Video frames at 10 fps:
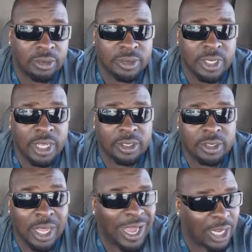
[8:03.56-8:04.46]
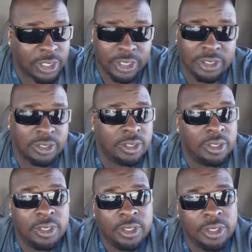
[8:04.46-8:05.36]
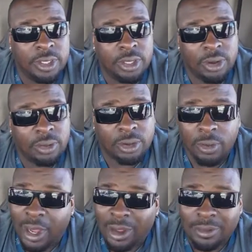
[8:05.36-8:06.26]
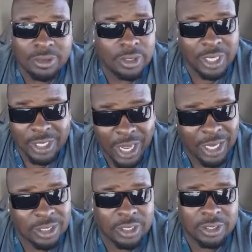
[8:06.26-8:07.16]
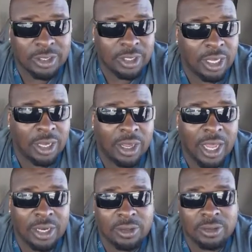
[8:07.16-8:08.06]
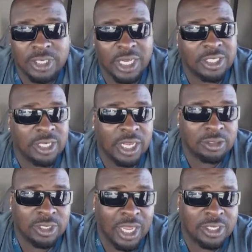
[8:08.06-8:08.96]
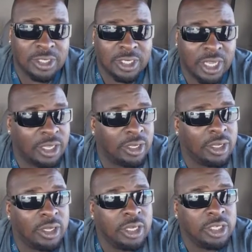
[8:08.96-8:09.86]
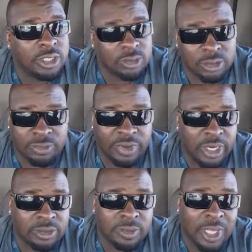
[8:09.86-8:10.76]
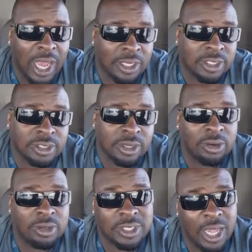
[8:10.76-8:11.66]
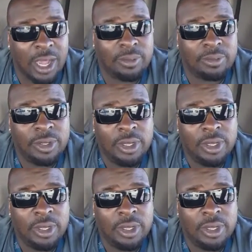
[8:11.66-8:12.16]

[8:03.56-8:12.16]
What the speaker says: know what I'm saying? The auction. Go out and look at the auctions. I know Chasing Andrew Jackson. He shows those videos of the auctions all the time.